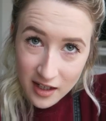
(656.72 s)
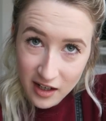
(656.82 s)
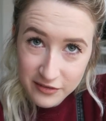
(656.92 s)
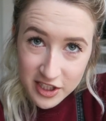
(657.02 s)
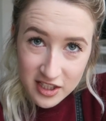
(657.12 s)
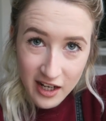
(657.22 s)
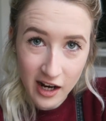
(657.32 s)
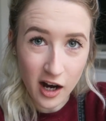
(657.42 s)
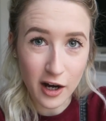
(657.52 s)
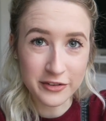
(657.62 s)
so i've just like
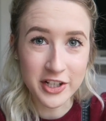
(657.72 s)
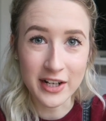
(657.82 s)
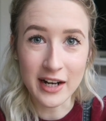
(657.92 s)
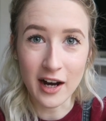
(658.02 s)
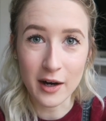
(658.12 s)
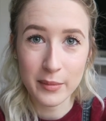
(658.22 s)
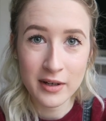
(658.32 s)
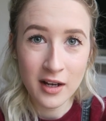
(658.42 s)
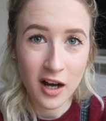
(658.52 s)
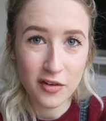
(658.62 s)
half tied it up
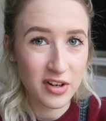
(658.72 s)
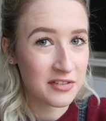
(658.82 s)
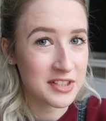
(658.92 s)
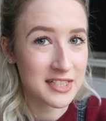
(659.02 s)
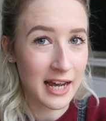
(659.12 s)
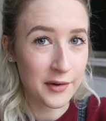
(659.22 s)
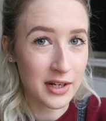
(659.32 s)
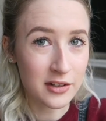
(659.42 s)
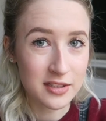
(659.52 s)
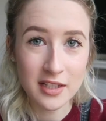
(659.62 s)
half left it down
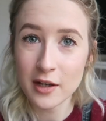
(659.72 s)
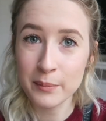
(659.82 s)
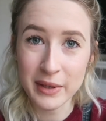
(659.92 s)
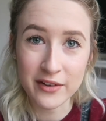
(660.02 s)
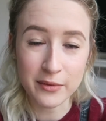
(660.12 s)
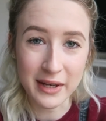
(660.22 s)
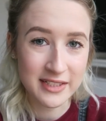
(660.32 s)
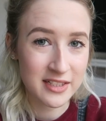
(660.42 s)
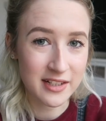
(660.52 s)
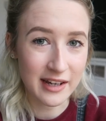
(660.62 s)
it looks like a bit of a
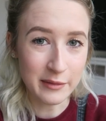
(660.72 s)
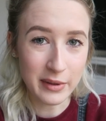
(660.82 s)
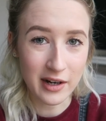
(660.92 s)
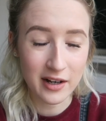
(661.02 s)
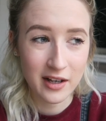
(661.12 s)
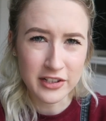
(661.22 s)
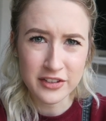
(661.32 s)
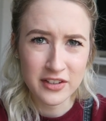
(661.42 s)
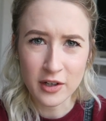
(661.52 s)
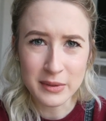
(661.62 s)
mess today but i
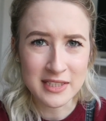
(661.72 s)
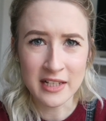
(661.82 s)
don't think i'll be